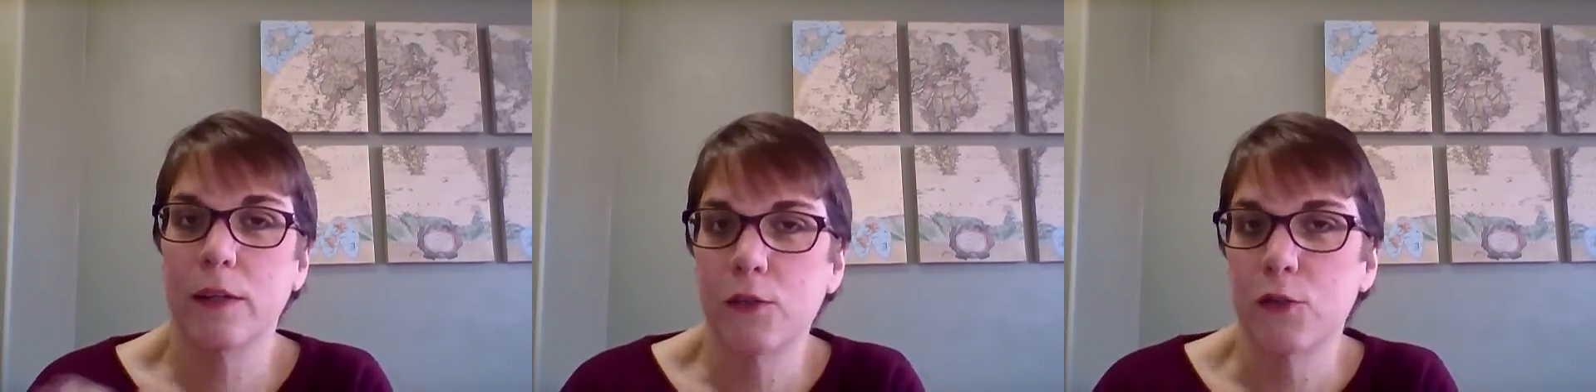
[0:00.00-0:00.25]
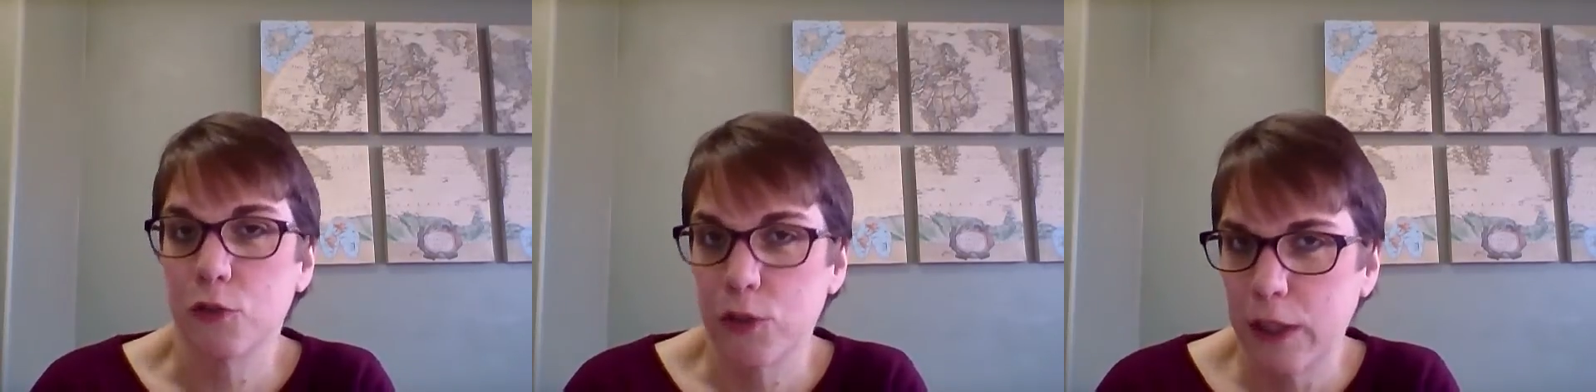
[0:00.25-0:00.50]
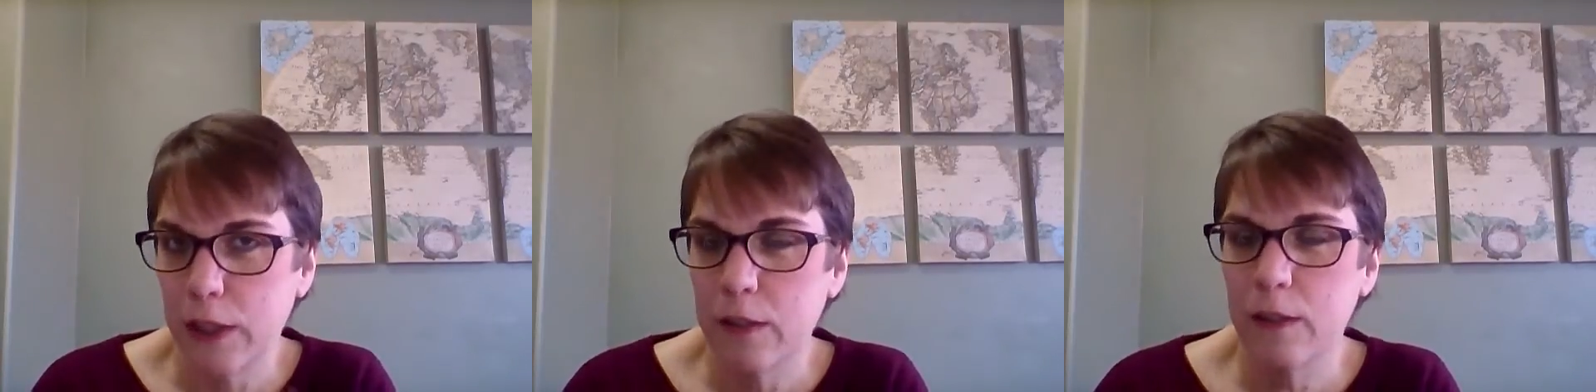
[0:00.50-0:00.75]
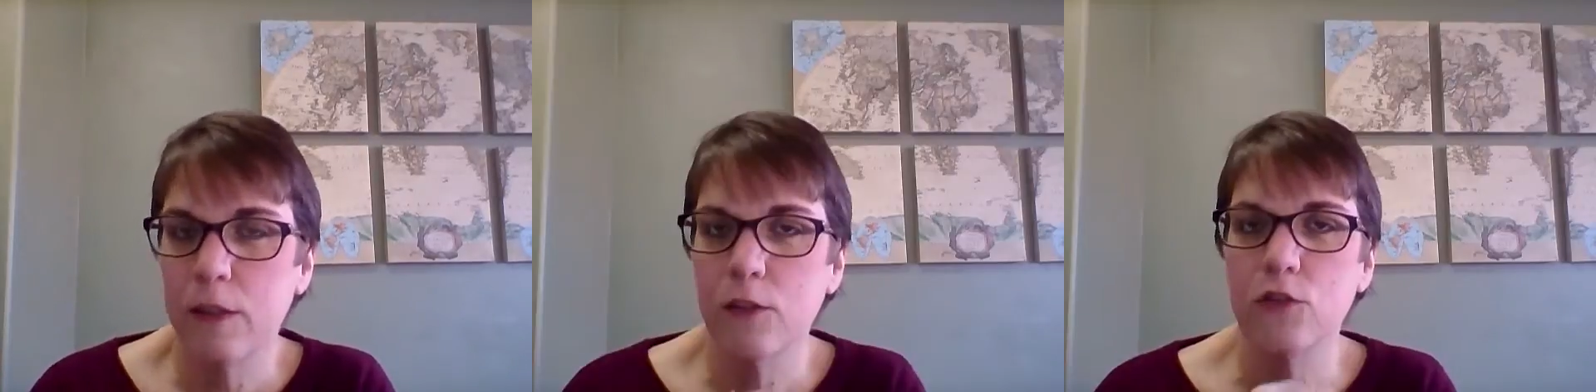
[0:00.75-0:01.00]

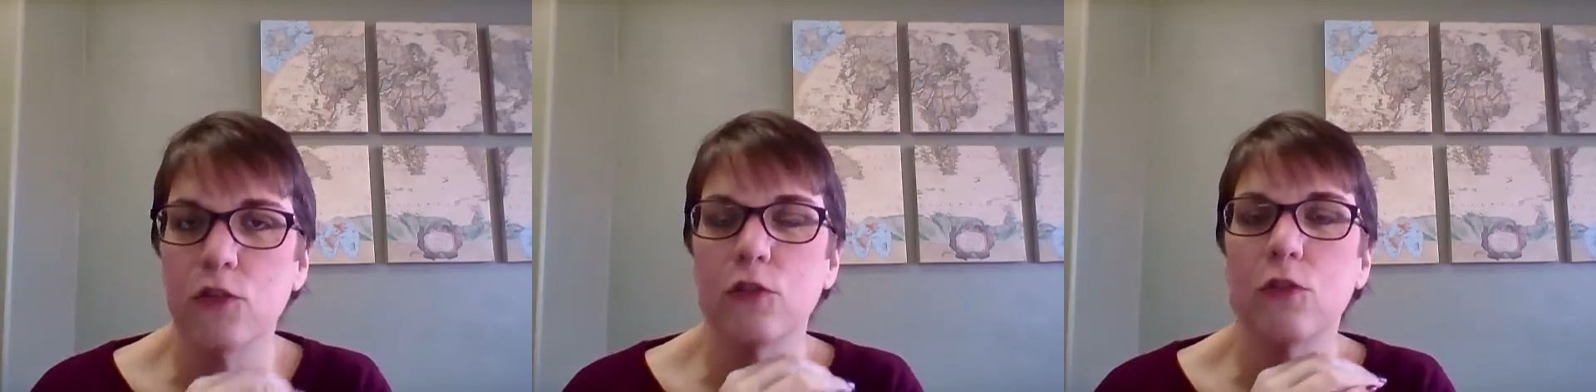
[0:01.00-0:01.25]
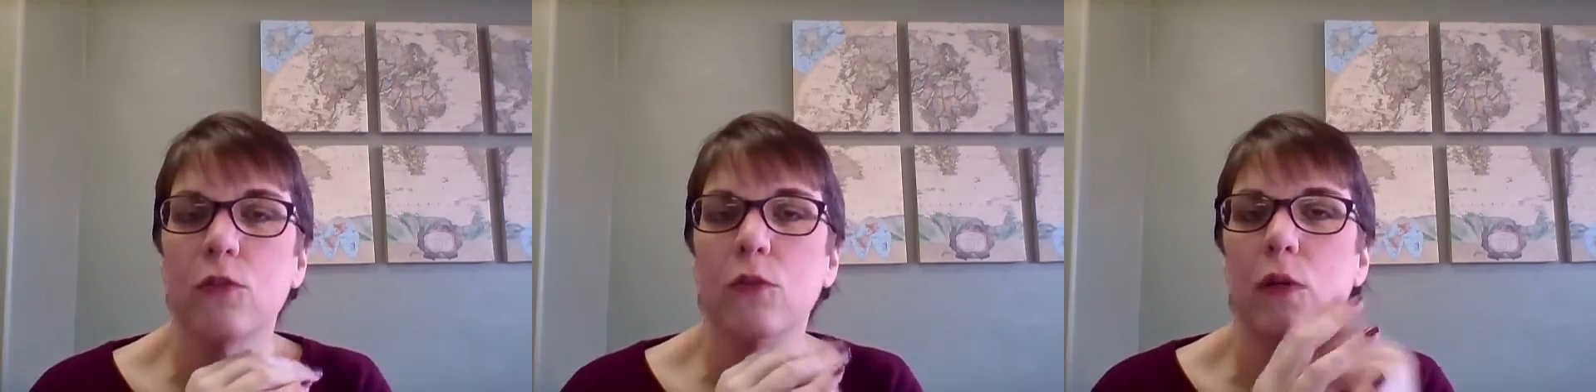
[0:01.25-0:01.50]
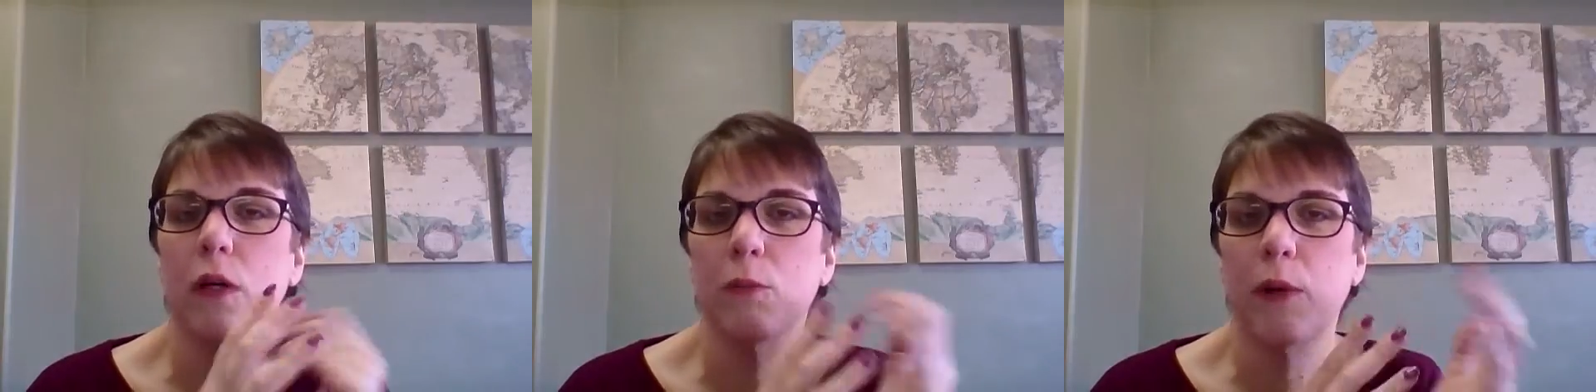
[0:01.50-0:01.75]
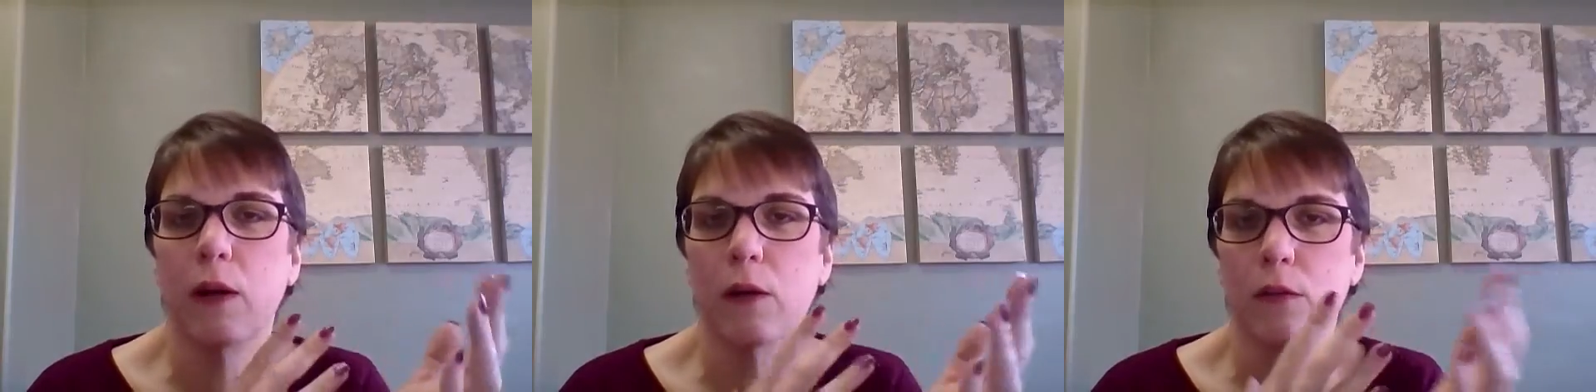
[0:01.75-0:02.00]
understand an issue
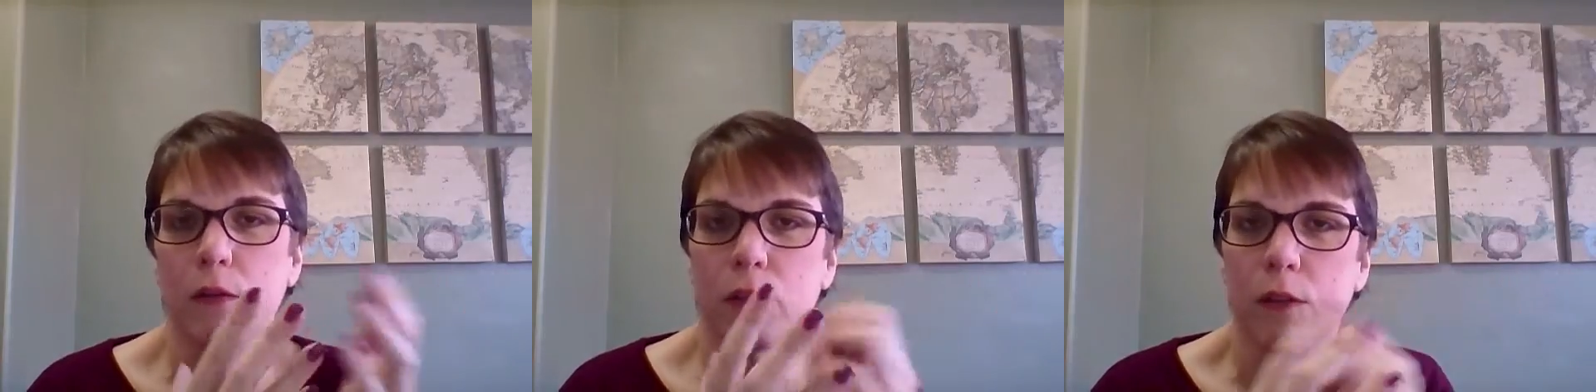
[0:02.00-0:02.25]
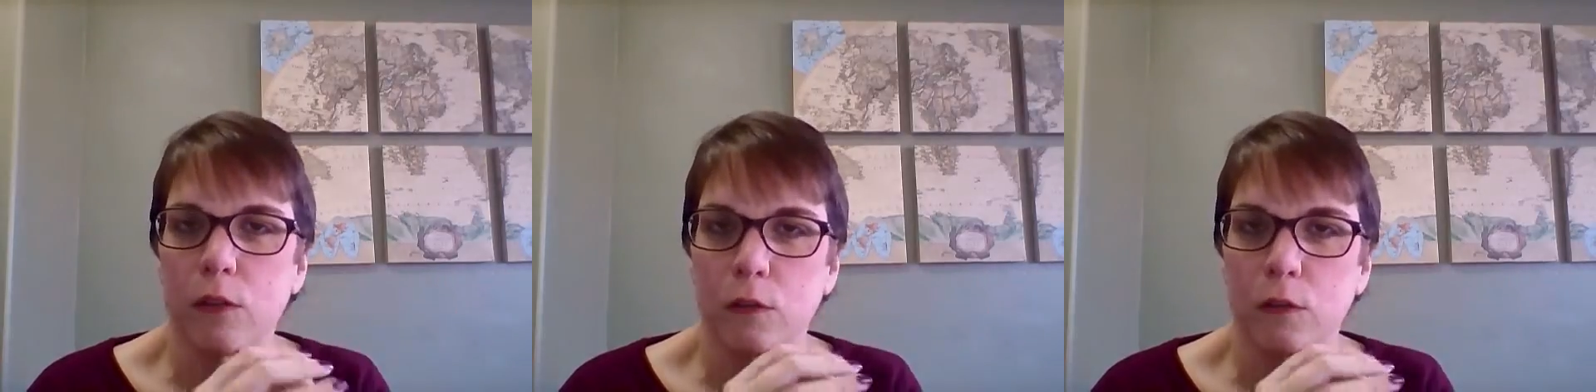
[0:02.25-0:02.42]
about,